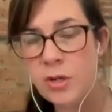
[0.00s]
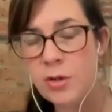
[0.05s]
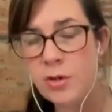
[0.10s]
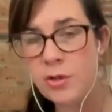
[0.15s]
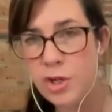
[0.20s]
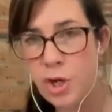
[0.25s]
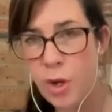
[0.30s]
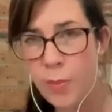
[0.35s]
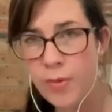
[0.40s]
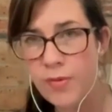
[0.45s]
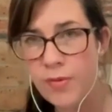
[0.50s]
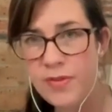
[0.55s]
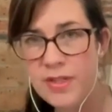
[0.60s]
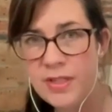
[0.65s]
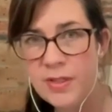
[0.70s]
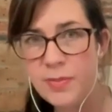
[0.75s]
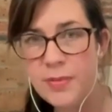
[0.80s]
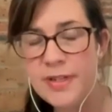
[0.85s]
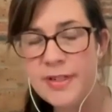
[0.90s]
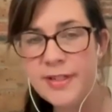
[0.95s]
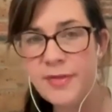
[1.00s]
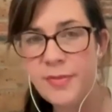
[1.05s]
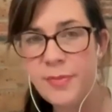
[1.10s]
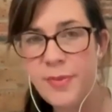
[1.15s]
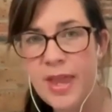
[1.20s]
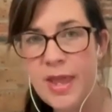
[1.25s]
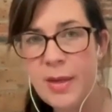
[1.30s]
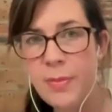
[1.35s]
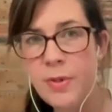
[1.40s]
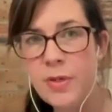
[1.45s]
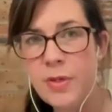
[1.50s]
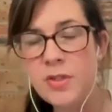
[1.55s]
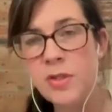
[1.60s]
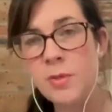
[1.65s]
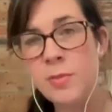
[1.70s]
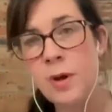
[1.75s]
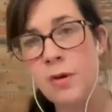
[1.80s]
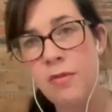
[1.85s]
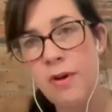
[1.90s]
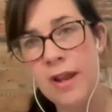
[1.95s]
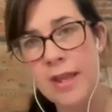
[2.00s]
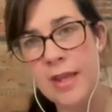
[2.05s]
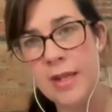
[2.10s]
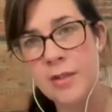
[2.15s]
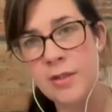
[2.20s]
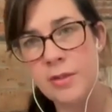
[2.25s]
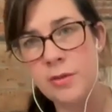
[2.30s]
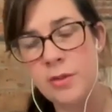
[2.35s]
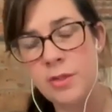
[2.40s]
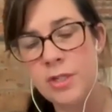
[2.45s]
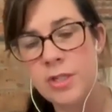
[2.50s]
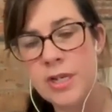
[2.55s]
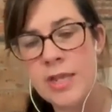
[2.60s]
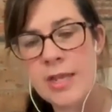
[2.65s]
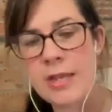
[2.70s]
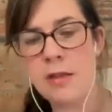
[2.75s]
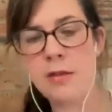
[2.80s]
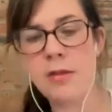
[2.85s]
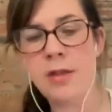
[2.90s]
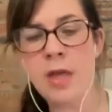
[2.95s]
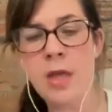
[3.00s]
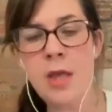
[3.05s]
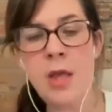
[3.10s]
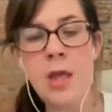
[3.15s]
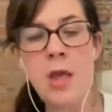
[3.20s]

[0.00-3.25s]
on top of this piece of paper, so my writing's underneath.